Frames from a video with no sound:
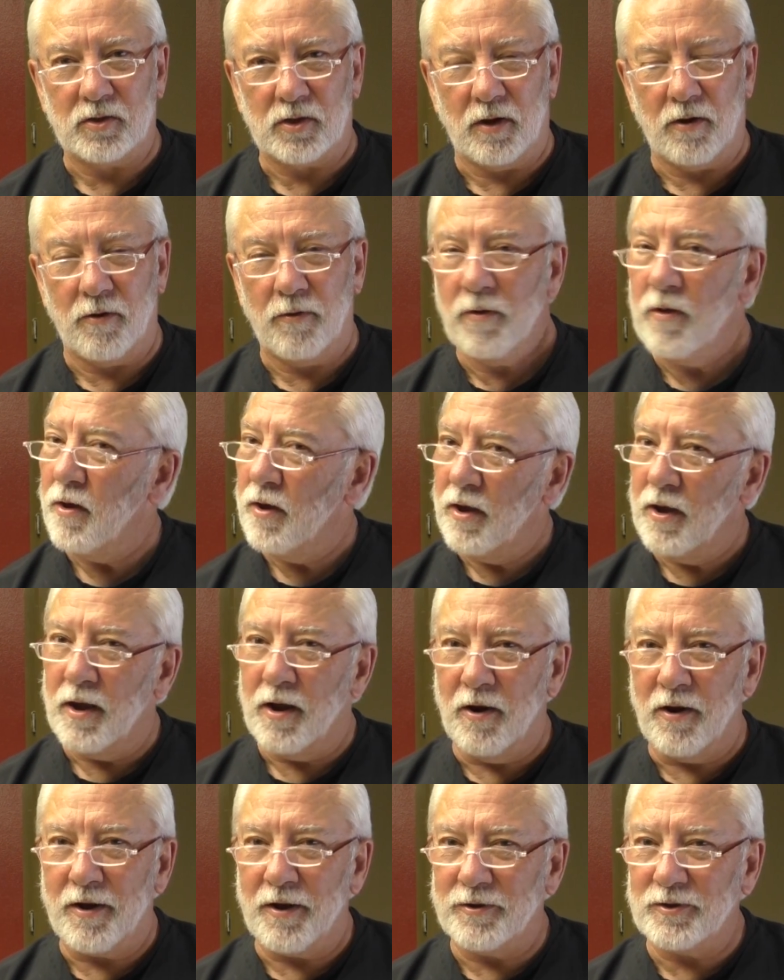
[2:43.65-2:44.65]
So
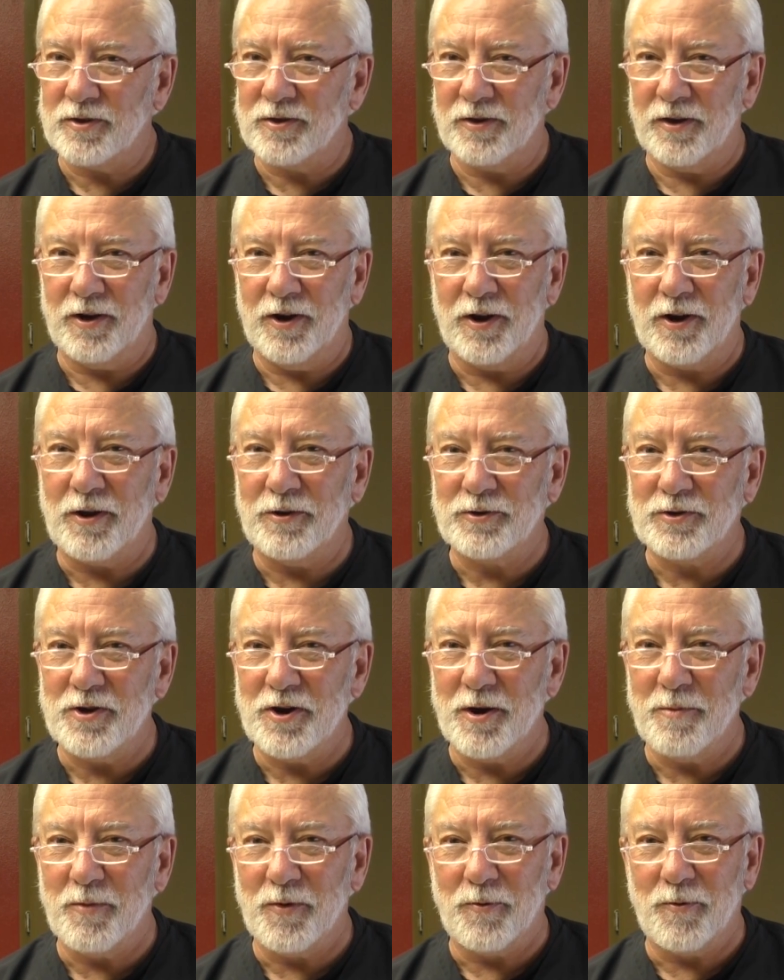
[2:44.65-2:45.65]
here goes here goes
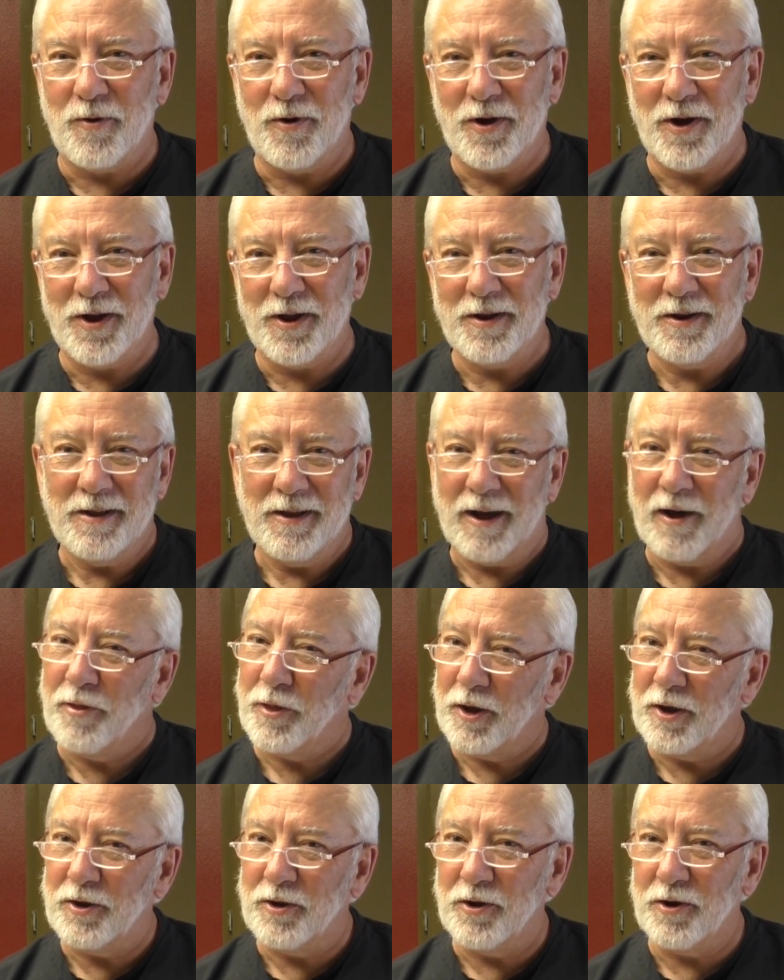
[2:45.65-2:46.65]
number one. I
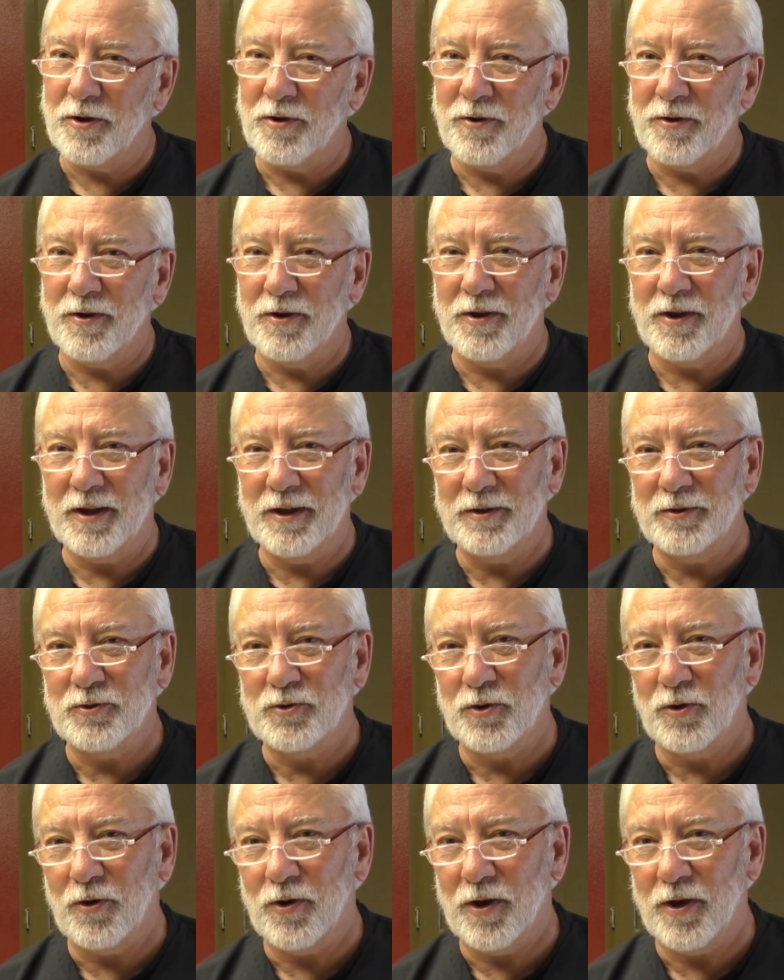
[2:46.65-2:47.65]
think you're going to
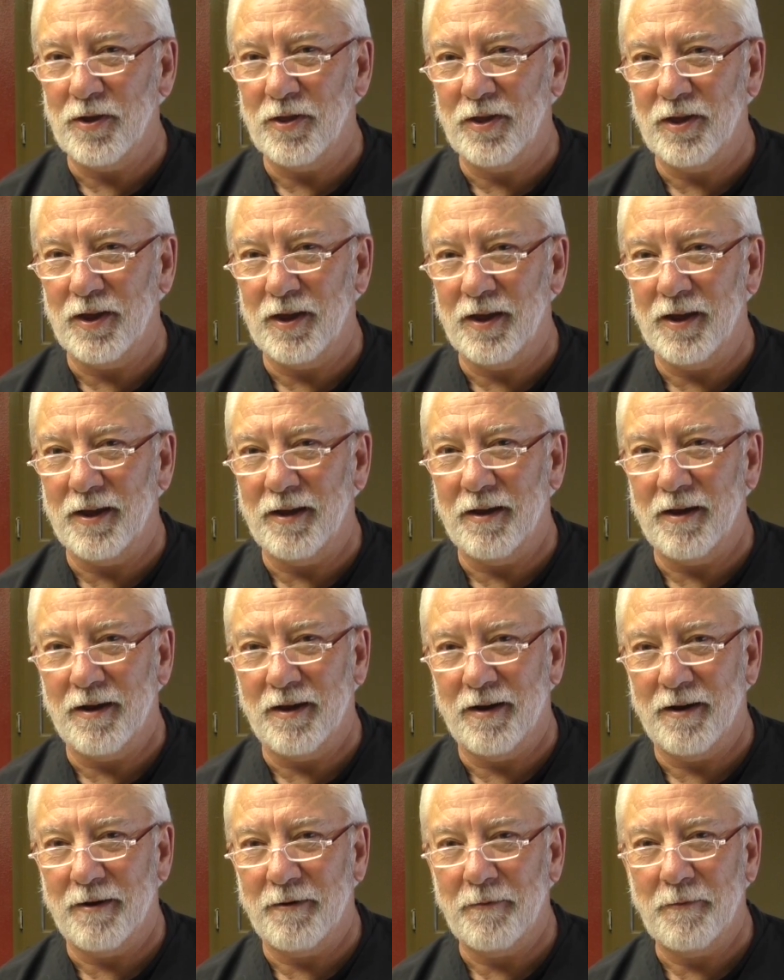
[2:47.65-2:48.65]
enjoy the
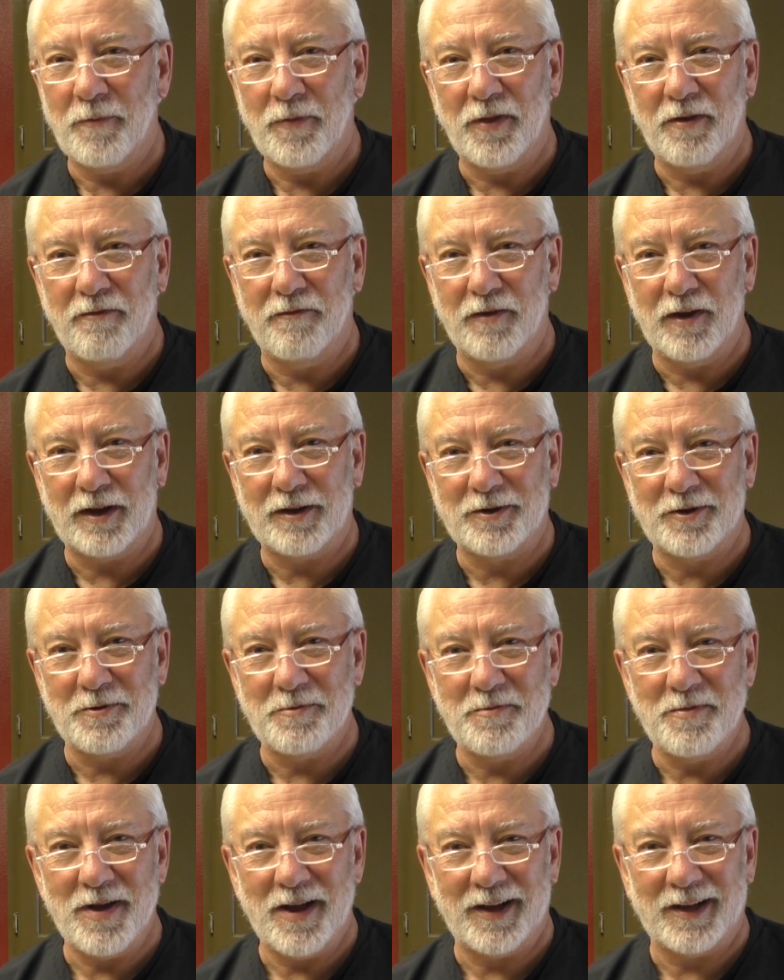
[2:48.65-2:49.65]
uh, the
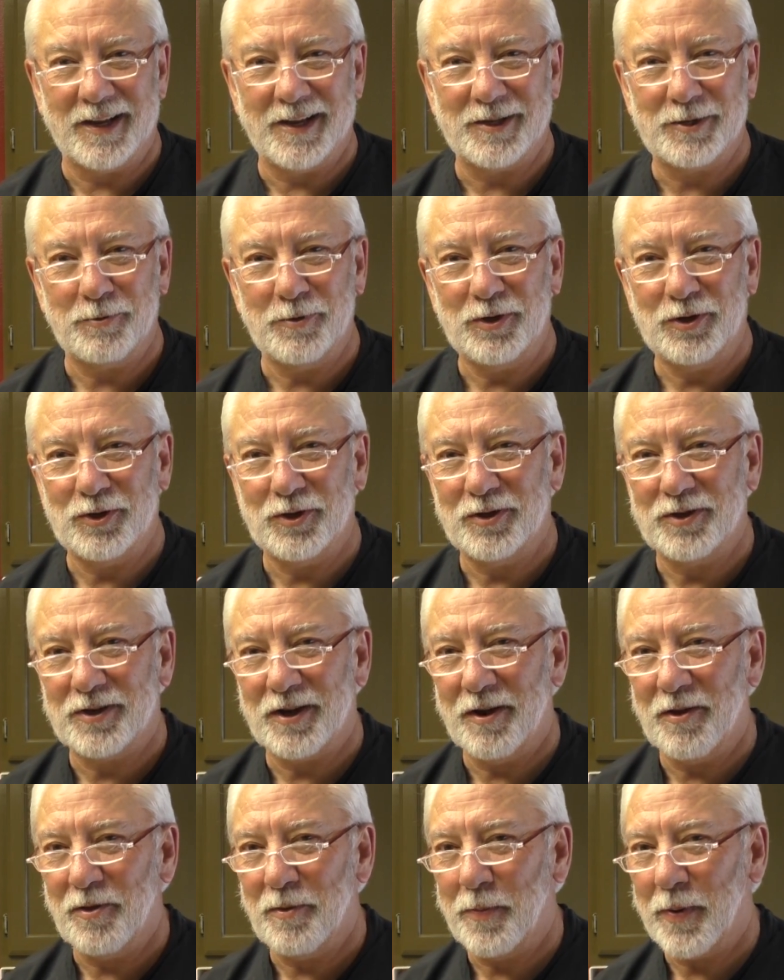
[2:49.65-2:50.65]
victim. I guess we should
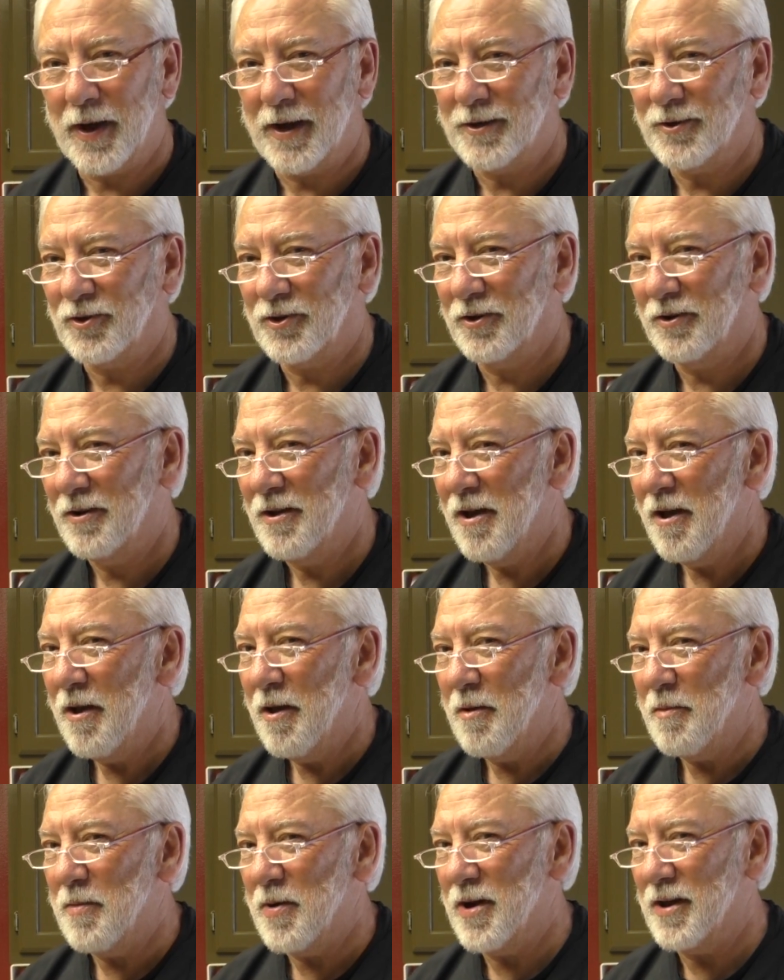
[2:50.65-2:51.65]
say the patient,
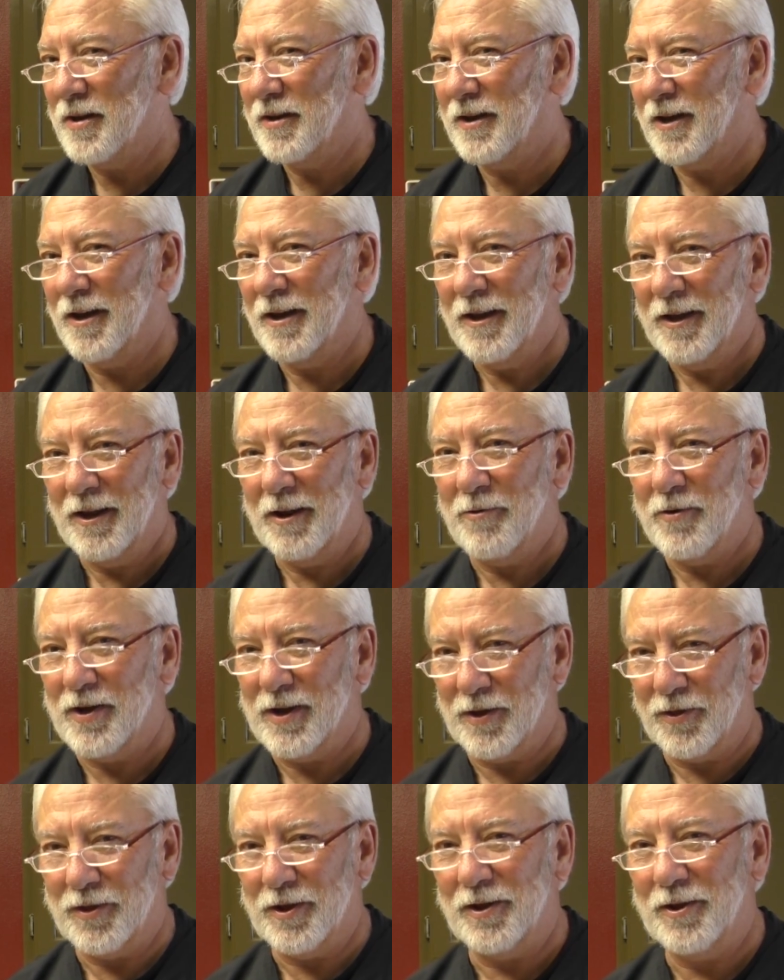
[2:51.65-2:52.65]
but uh,
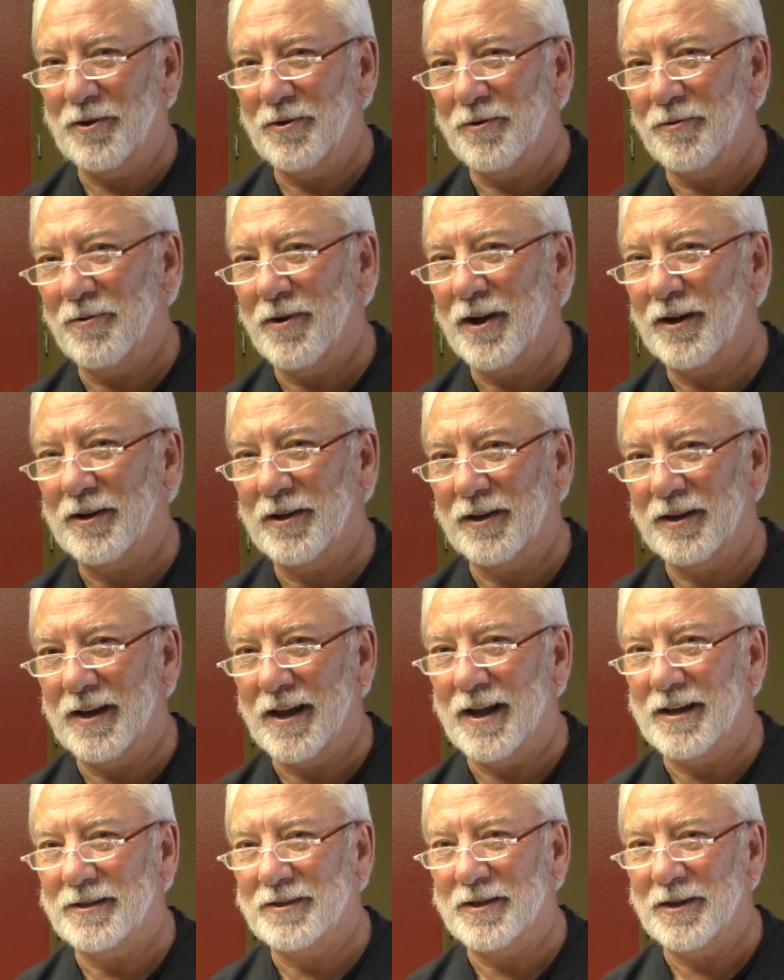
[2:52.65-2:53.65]
anyway, I think you'll
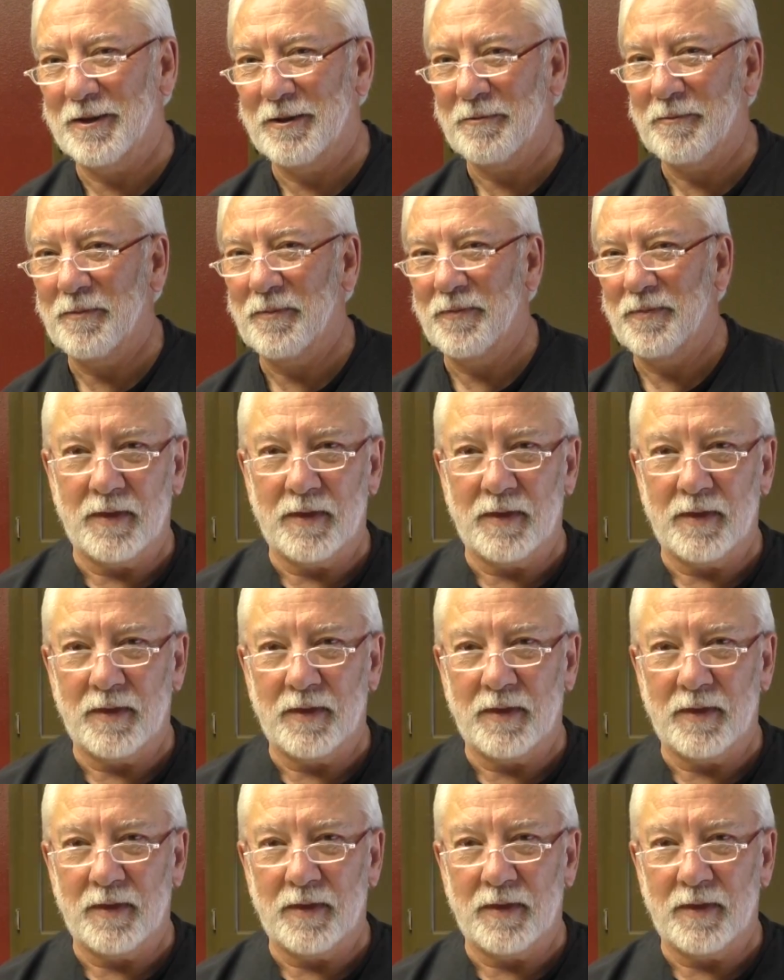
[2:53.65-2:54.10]
recognize him.